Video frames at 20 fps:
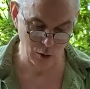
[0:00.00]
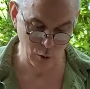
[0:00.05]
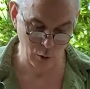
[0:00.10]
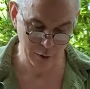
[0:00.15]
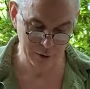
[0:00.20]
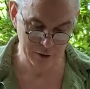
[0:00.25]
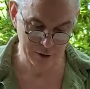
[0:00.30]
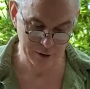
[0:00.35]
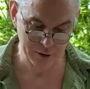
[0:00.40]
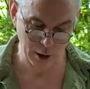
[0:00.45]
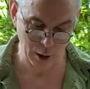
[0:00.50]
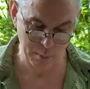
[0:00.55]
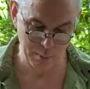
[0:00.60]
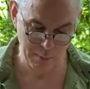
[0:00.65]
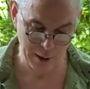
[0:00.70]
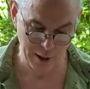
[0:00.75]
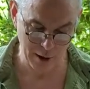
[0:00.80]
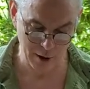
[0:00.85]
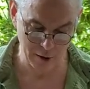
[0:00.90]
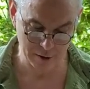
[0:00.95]
horses, and
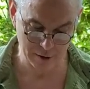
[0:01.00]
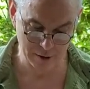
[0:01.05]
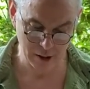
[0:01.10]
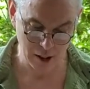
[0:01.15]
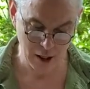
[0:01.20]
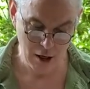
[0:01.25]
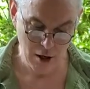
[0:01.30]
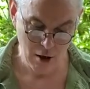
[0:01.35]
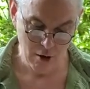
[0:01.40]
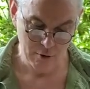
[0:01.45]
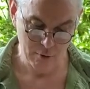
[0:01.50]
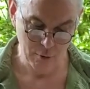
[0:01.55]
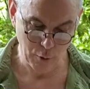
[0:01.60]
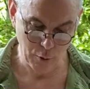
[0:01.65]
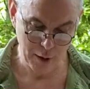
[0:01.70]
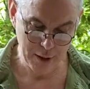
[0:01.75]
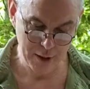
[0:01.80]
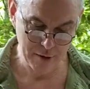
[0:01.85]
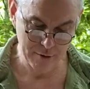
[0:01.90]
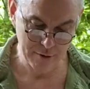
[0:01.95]
mares,
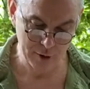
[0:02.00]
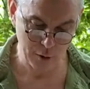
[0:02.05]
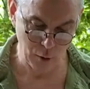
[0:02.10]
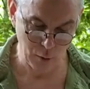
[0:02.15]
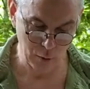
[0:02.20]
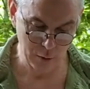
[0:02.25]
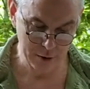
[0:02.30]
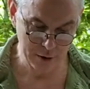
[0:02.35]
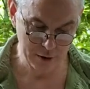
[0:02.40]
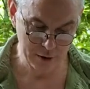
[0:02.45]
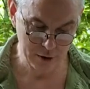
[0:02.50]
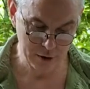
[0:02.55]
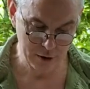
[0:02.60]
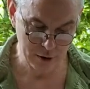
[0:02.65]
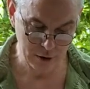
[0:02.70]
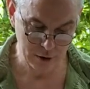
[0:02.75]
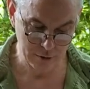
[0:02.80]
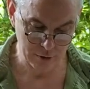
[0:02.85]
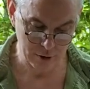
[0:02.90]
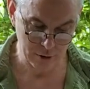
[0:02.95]
void of gold and
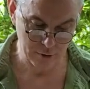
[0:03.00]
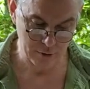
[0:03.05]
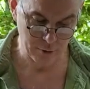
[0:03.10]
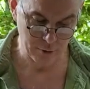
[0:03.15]
silver,